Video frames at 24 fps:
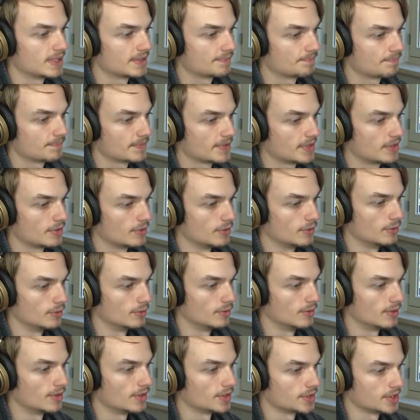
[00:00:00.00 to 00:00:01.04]
But, oh,
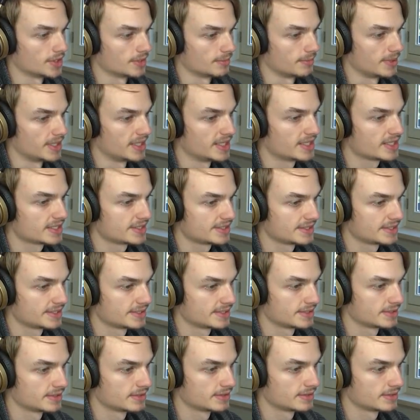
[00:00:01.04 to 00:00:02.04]
hold on a minute.